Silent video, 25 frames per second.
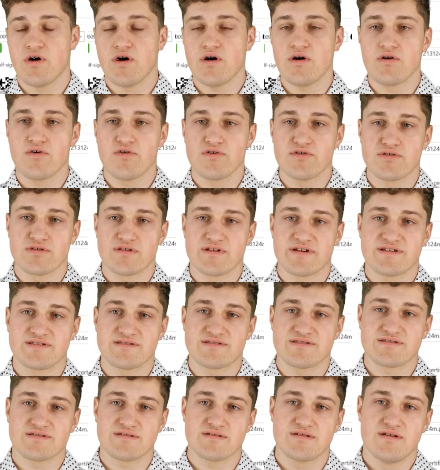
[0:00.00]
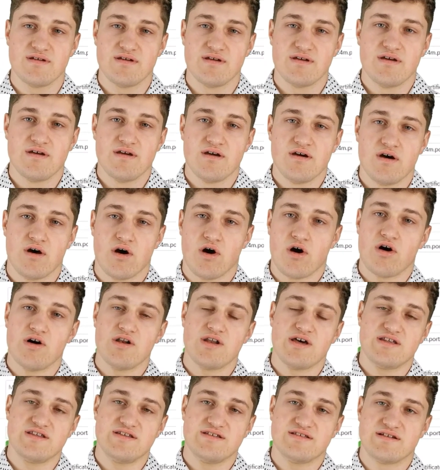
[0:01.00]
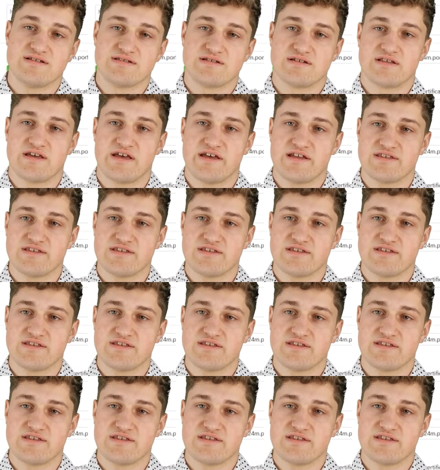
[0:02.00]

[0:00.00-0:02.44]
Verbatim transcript: or HoloLens. All I need as an